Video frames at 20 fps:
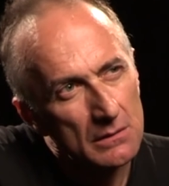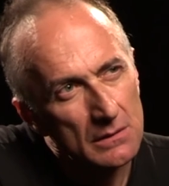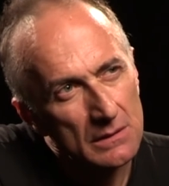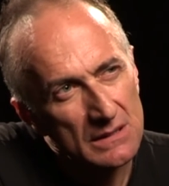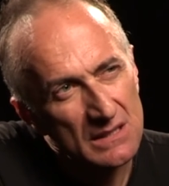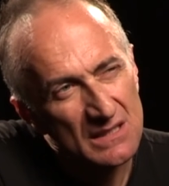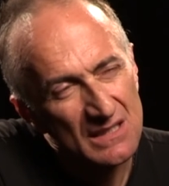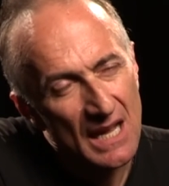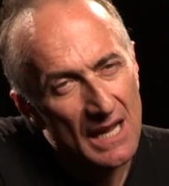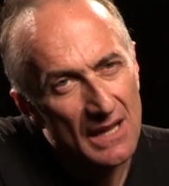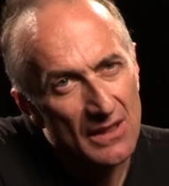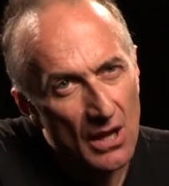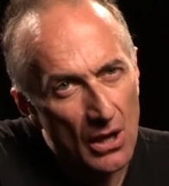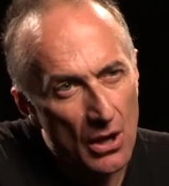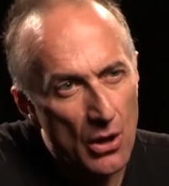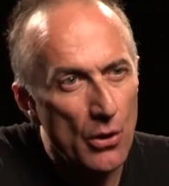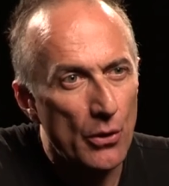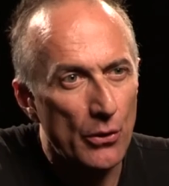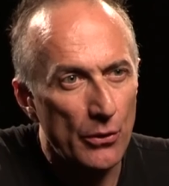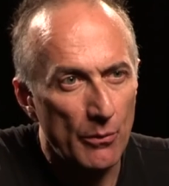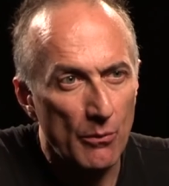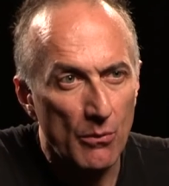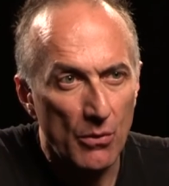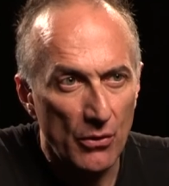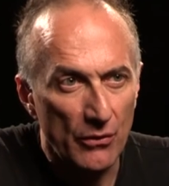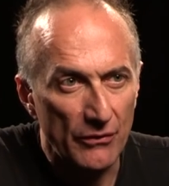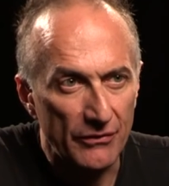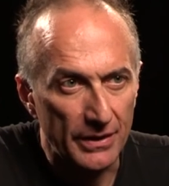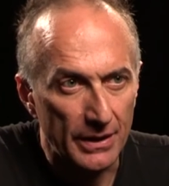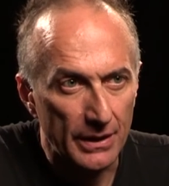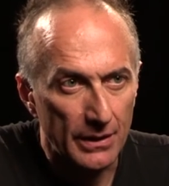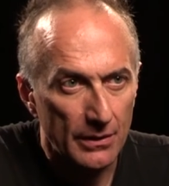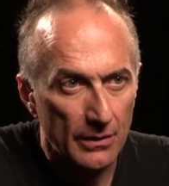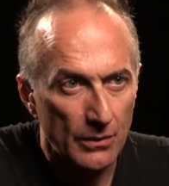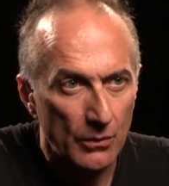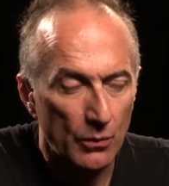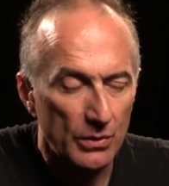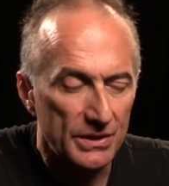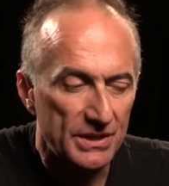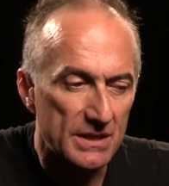standalone movie
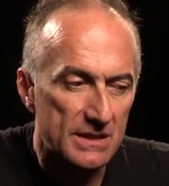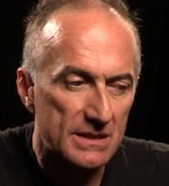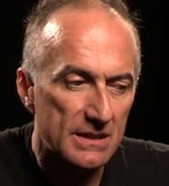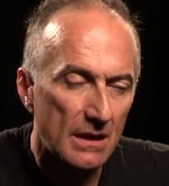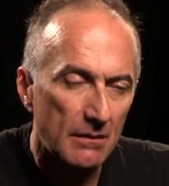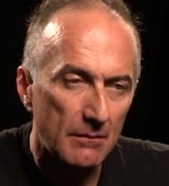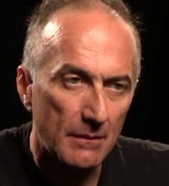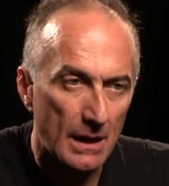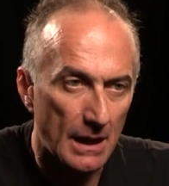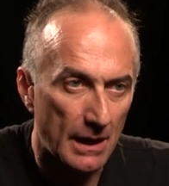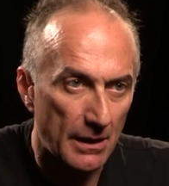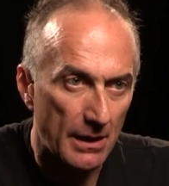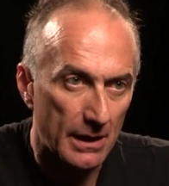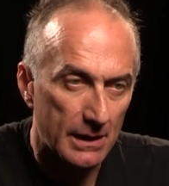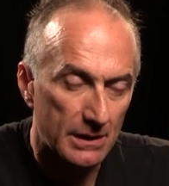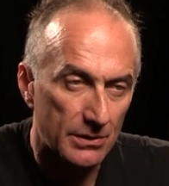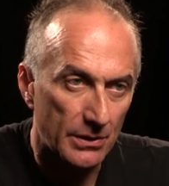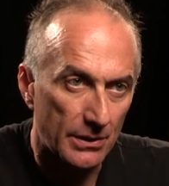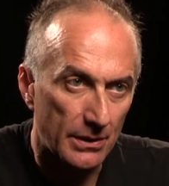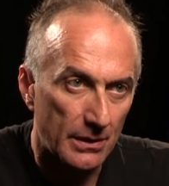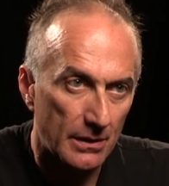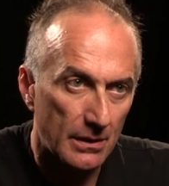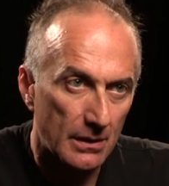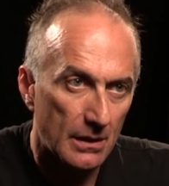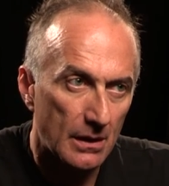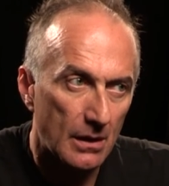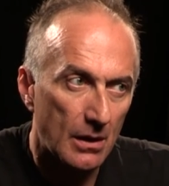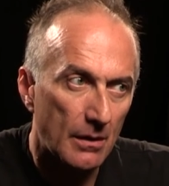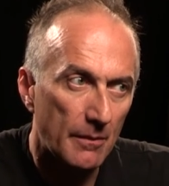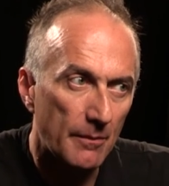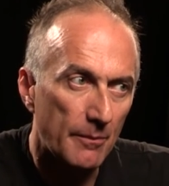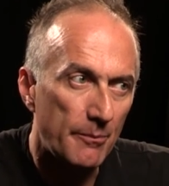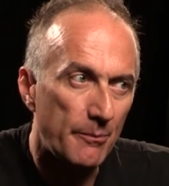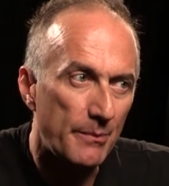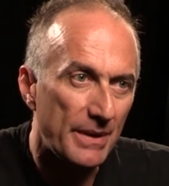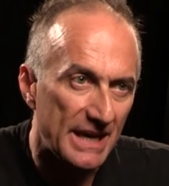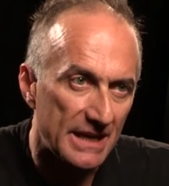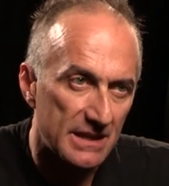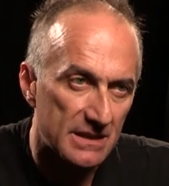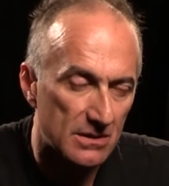with the same character
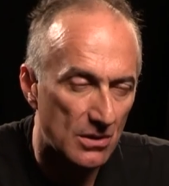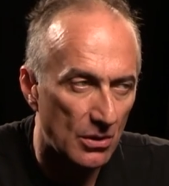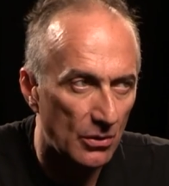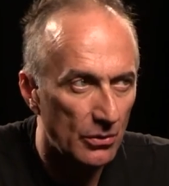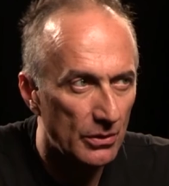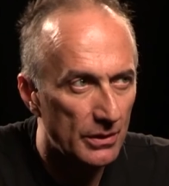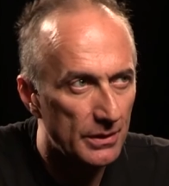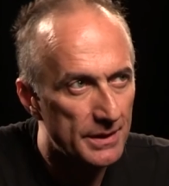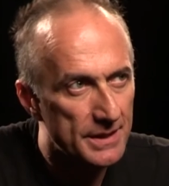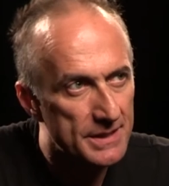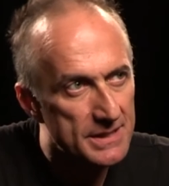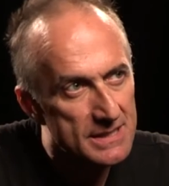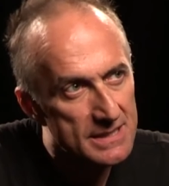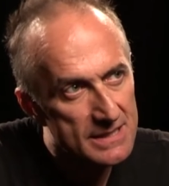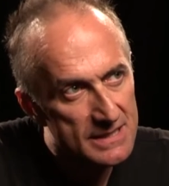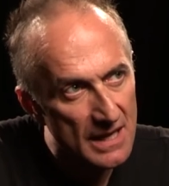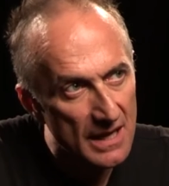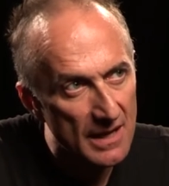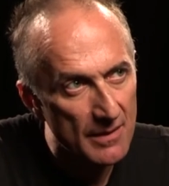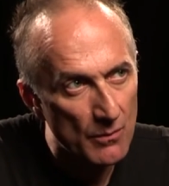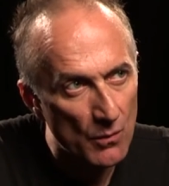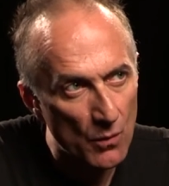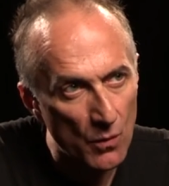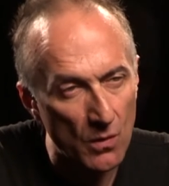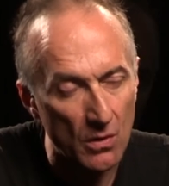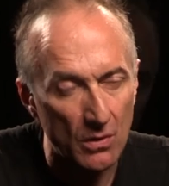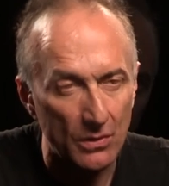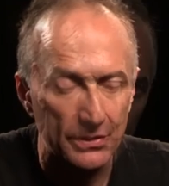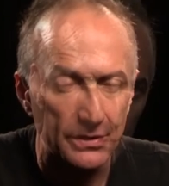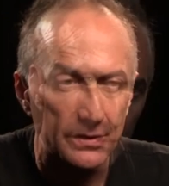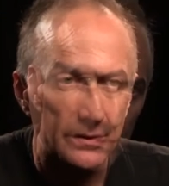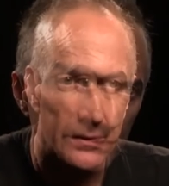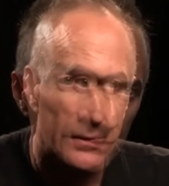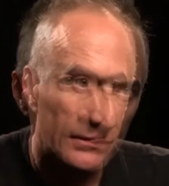based on the same world.